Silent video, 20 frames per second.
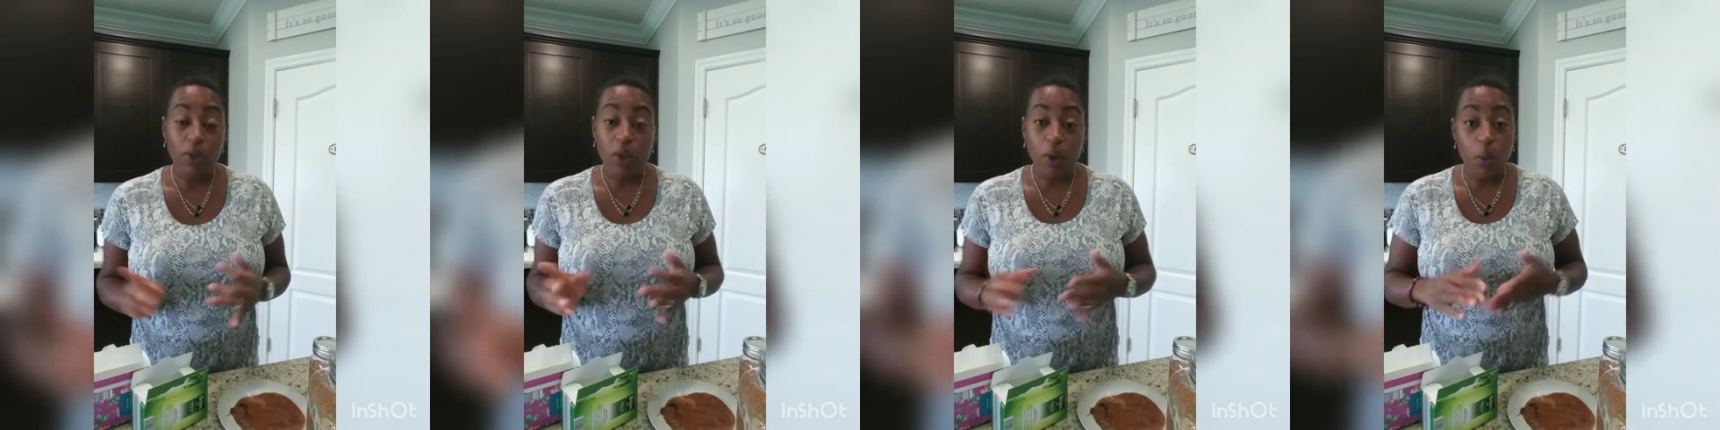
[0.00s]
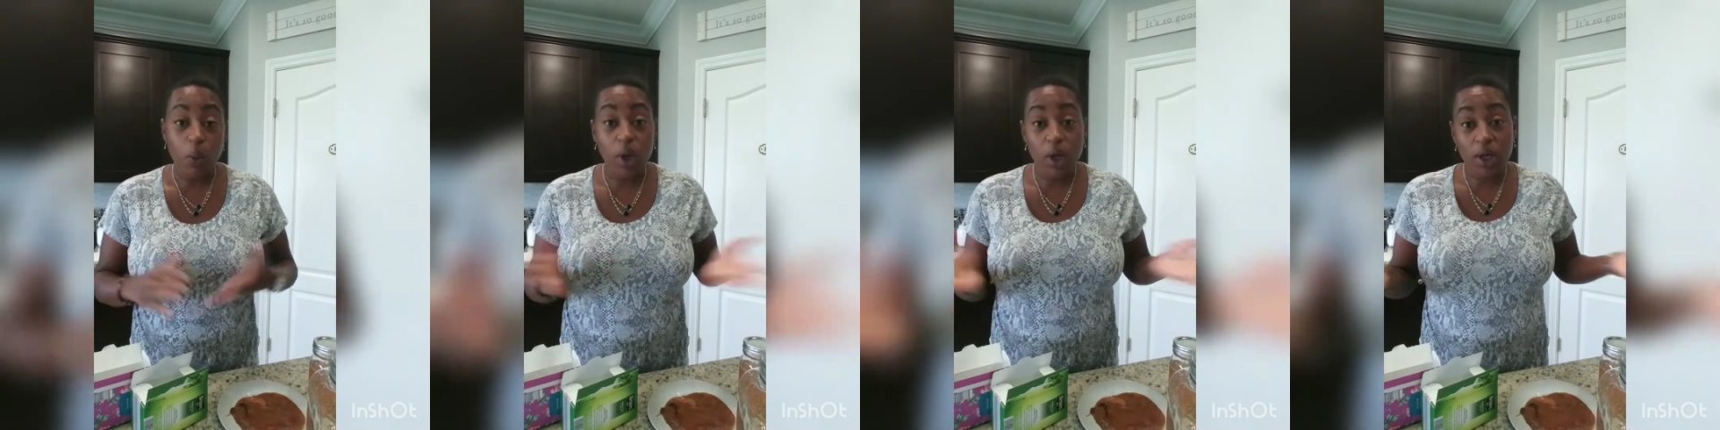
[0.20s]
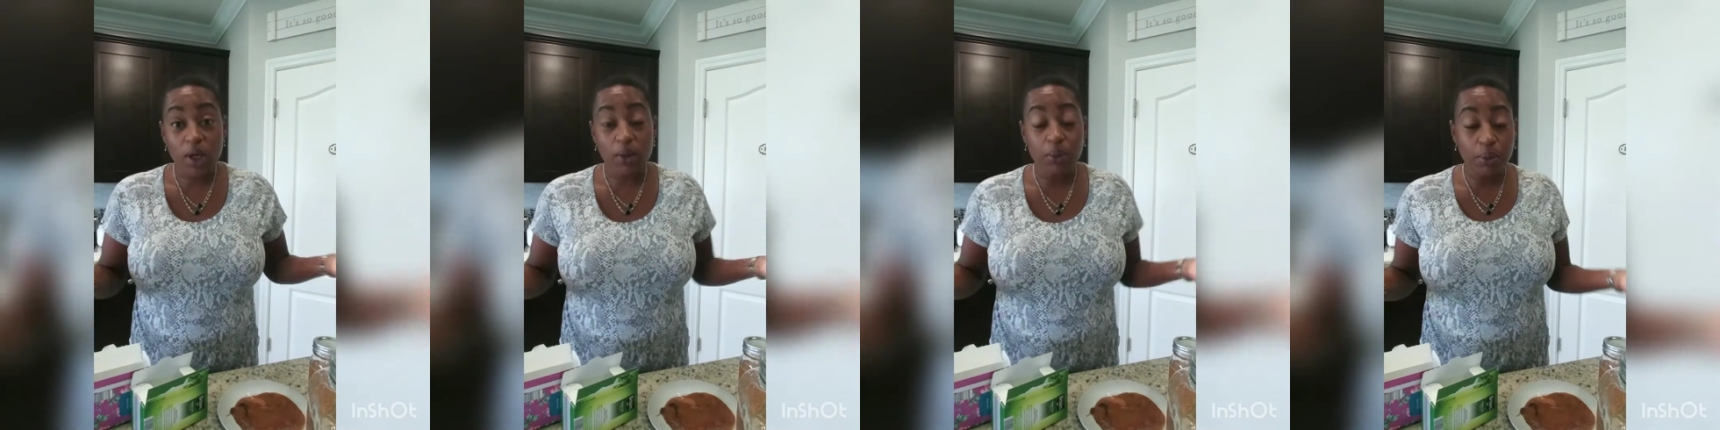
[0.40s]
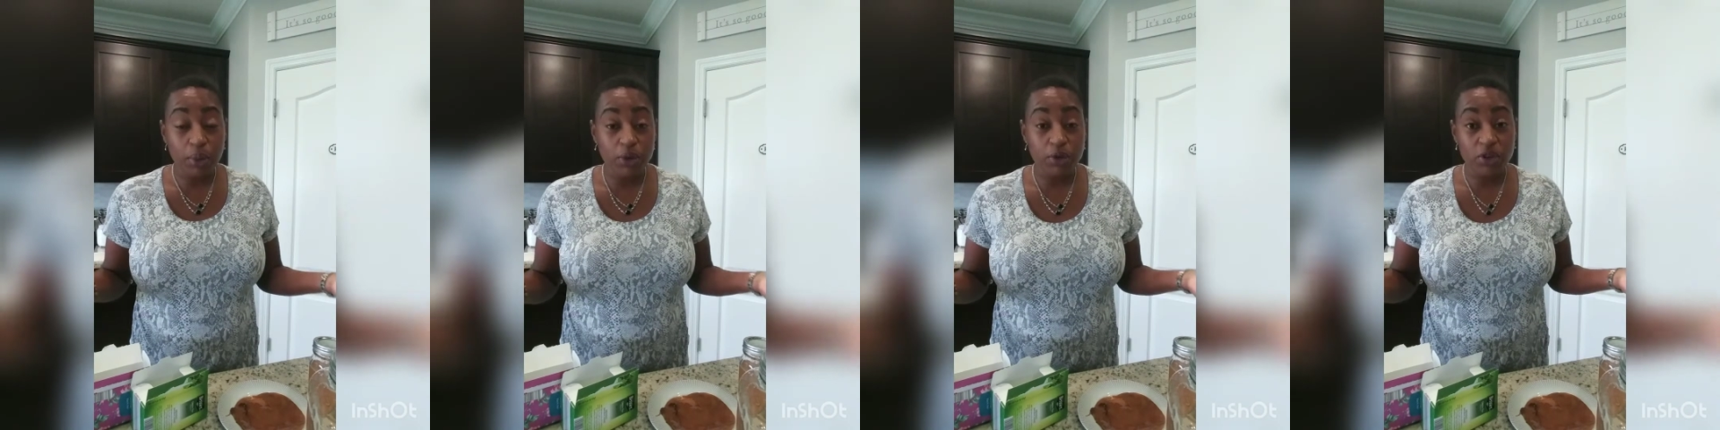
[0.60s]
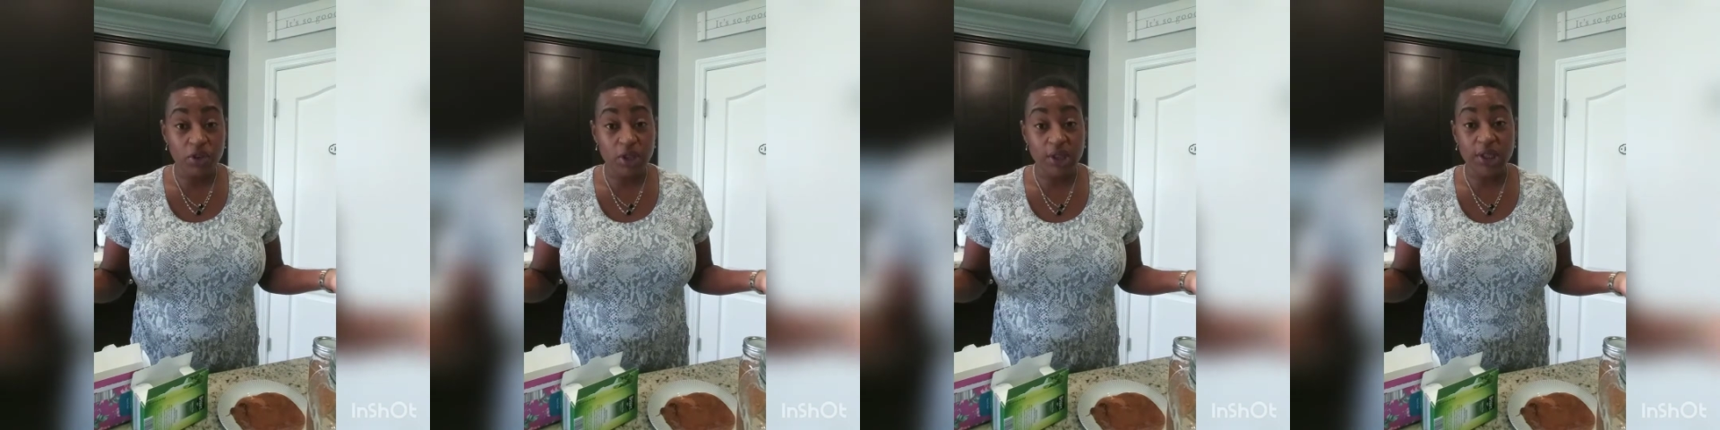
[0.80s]
what
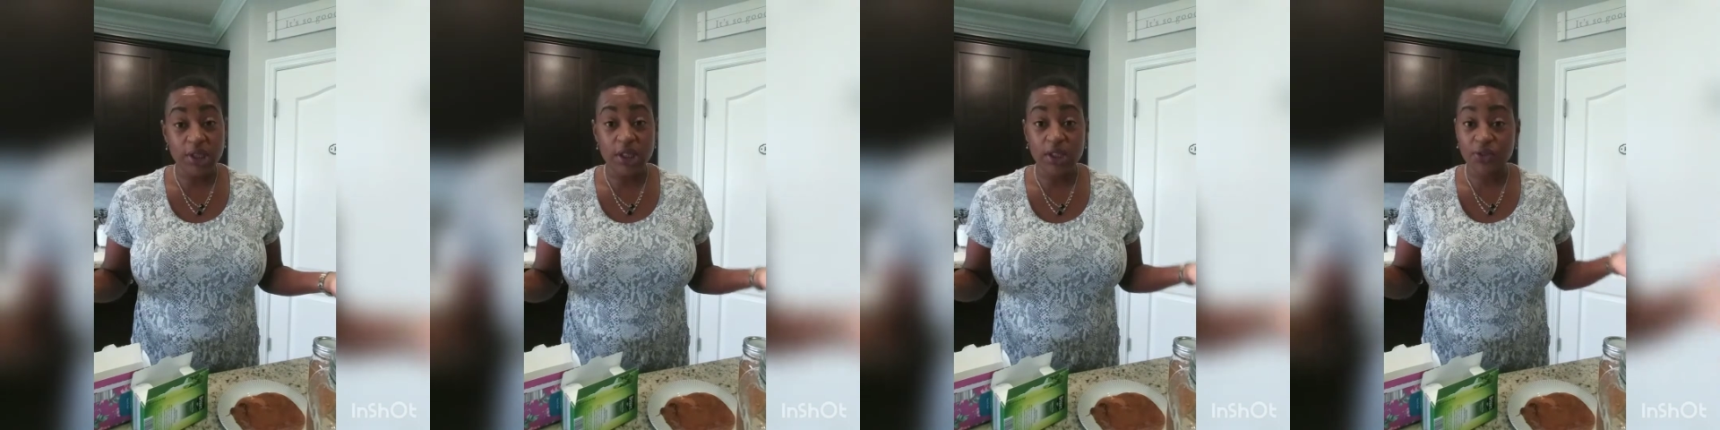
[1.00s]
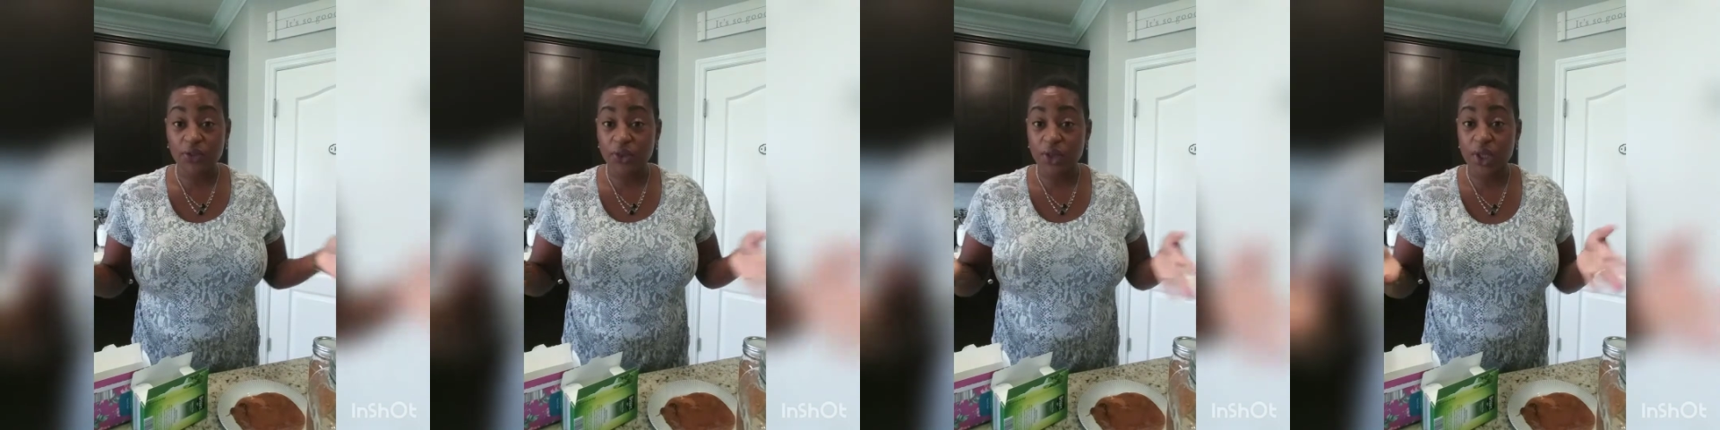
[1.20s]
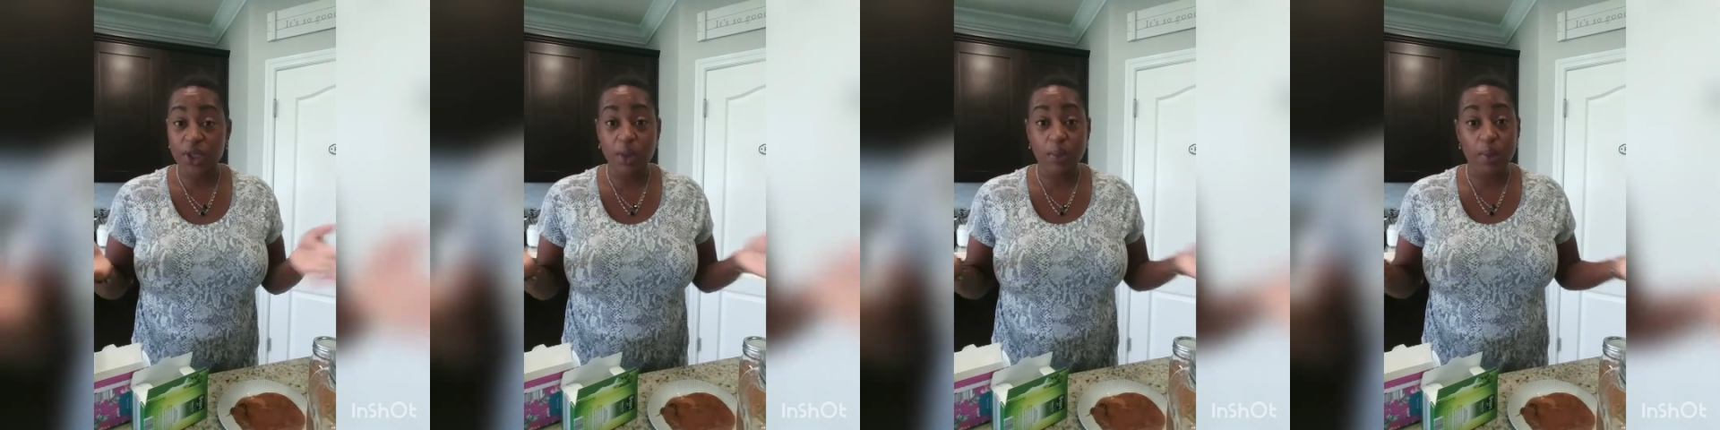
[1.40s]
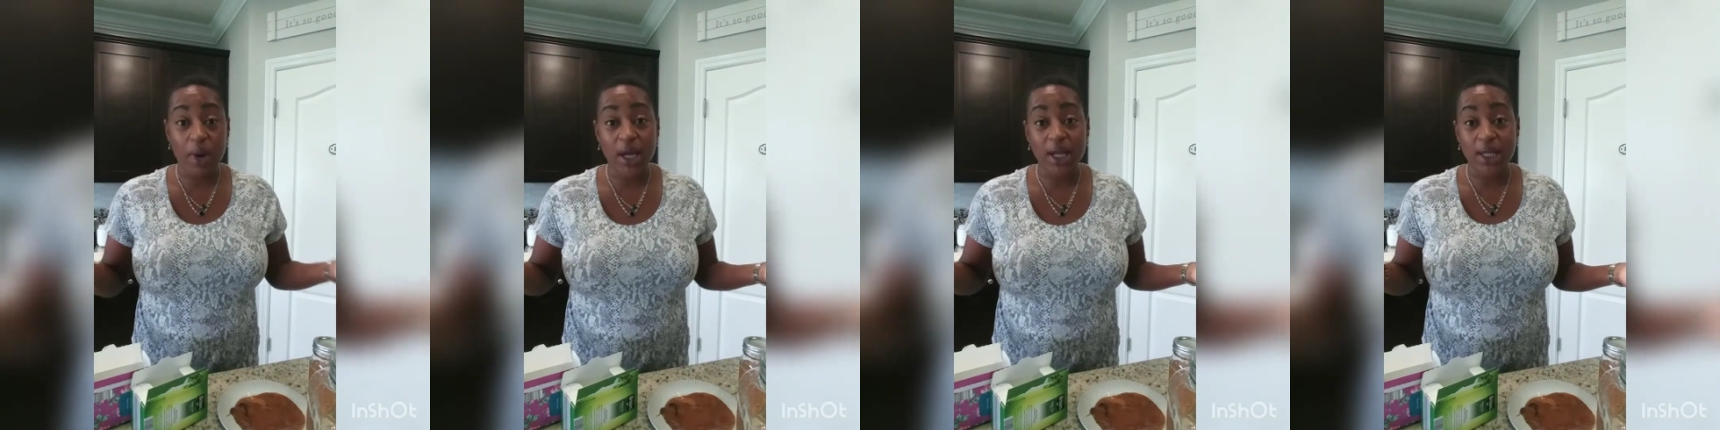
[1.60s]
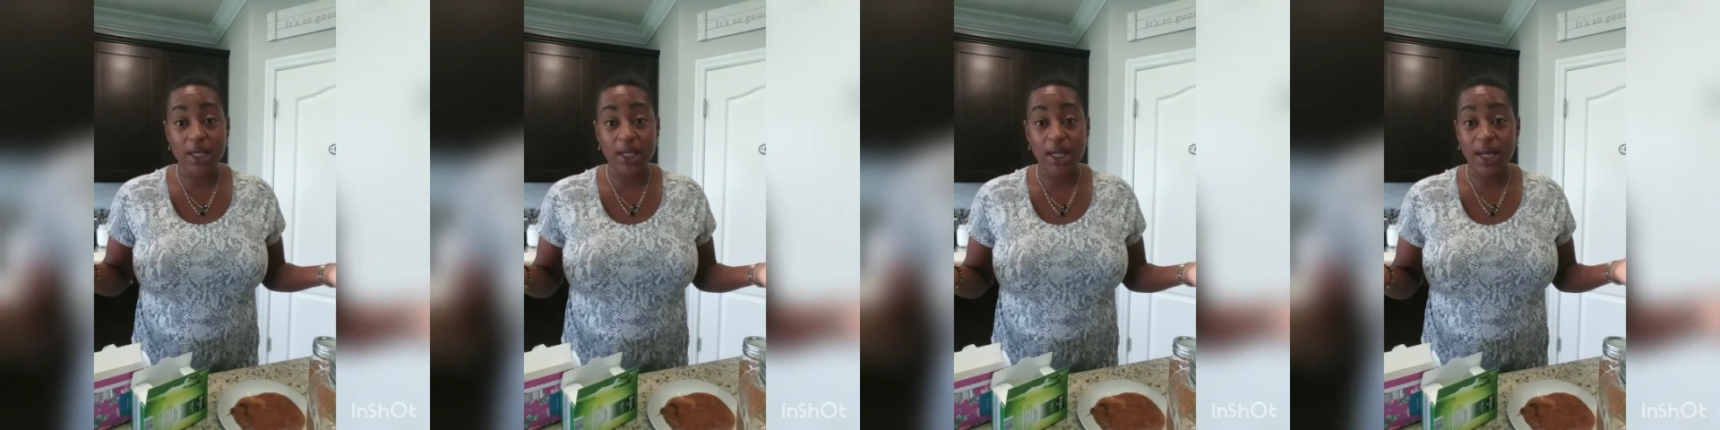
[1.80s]
kombucha is for anybody
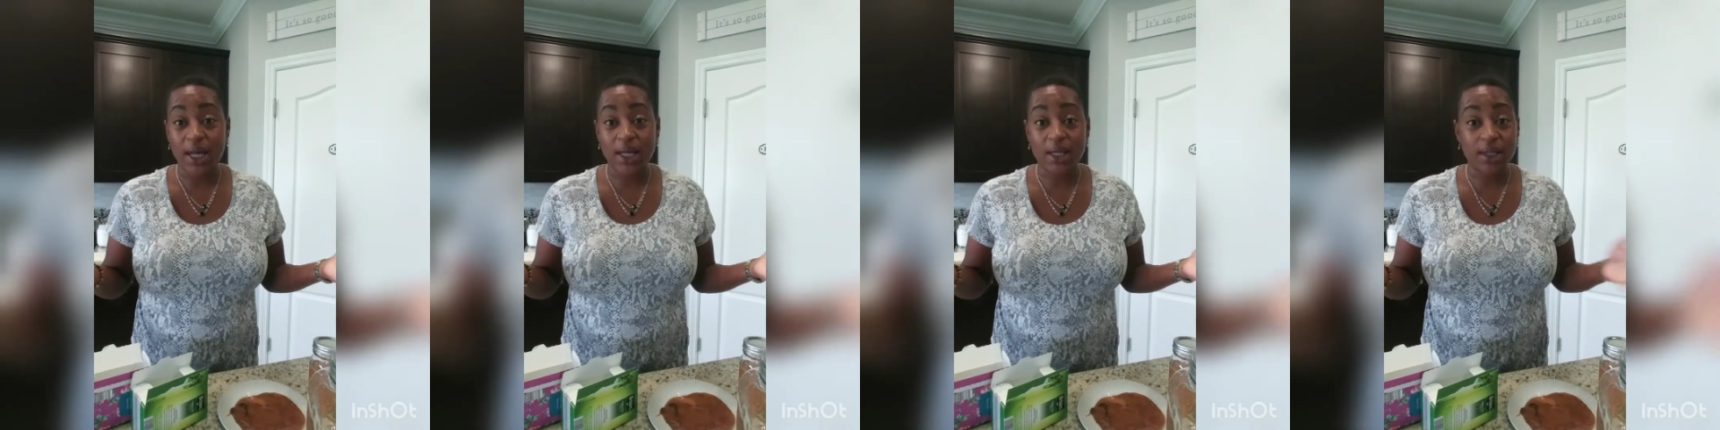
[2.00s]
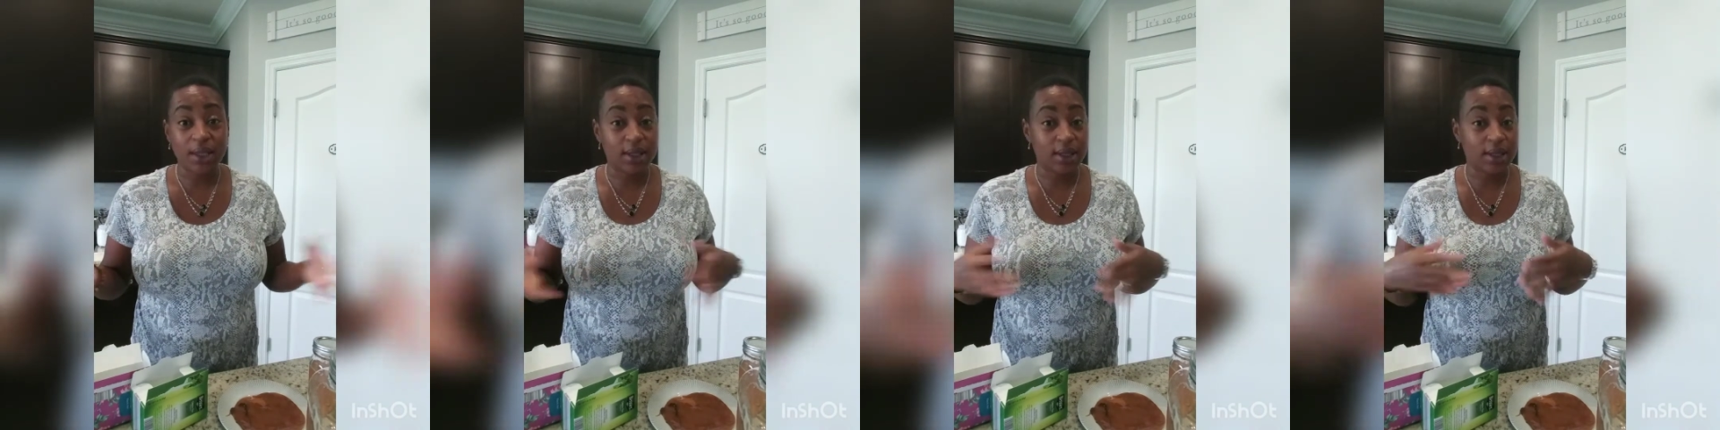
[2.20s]
that